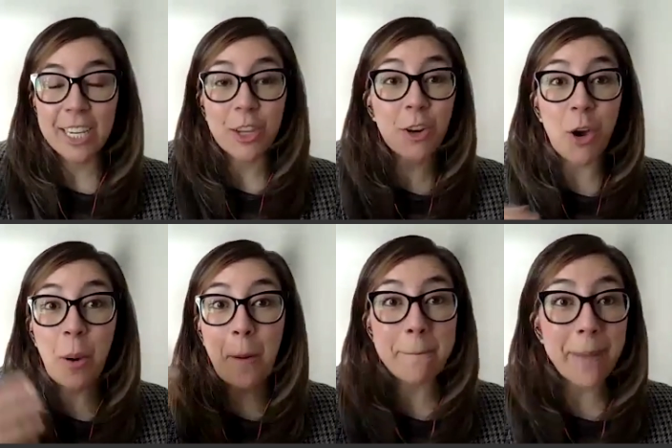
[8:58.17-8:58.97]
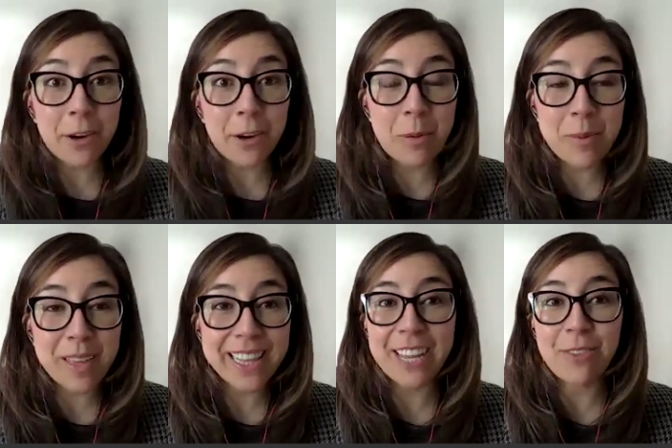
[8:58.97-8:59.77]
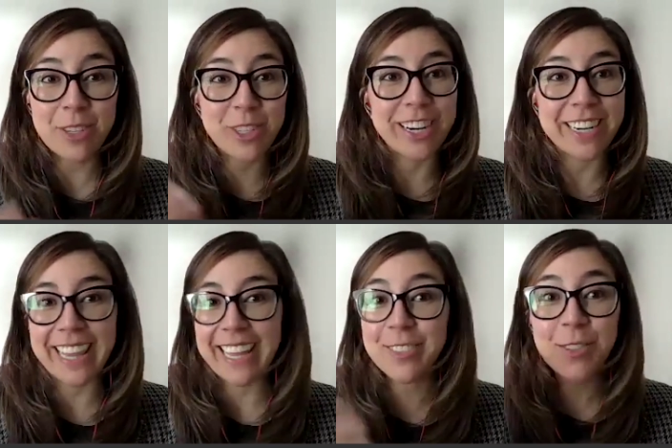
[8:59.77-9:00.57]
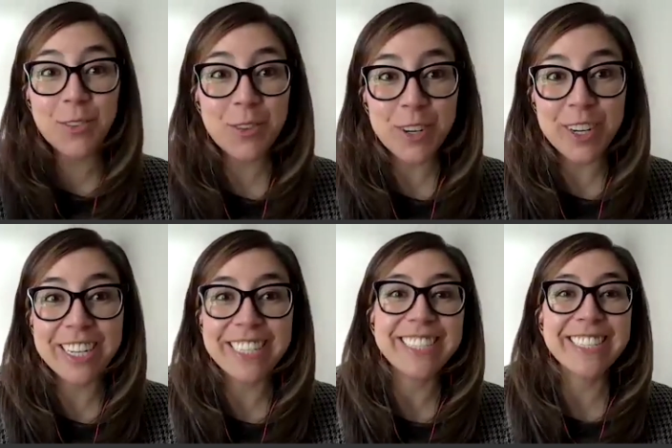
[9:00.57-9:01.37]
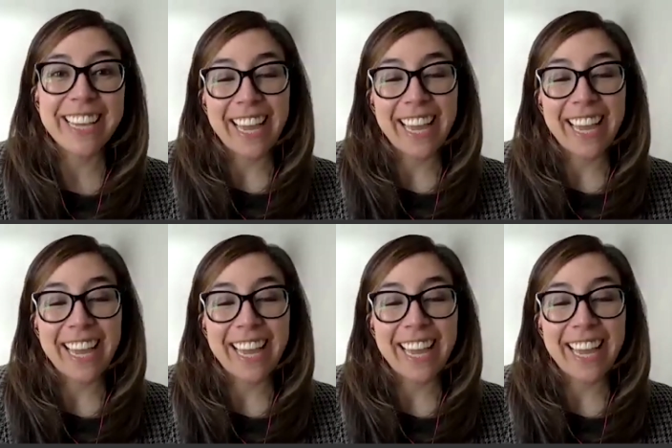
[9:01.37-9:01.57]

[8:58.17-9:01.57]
you know, micromobility, which are like scooters